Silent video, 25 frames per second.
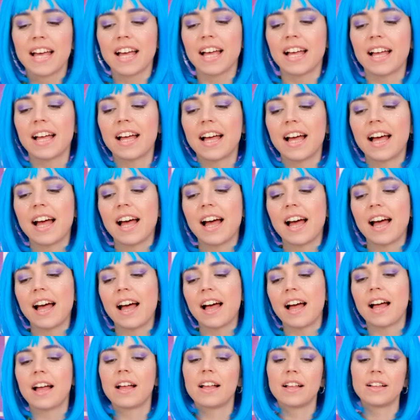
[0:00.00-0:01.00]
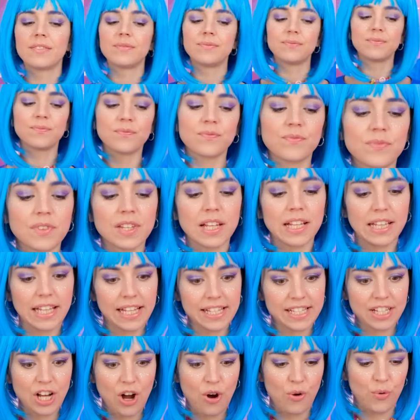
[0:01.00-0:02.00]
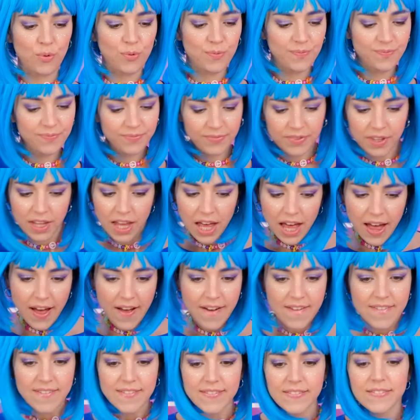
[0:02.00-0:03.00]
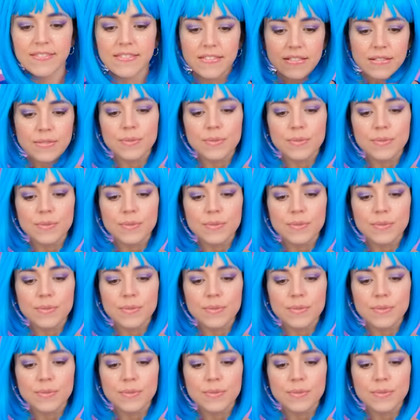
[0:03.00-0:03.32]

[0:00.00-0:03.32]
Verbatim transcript: clothes! And let's go! I'll draw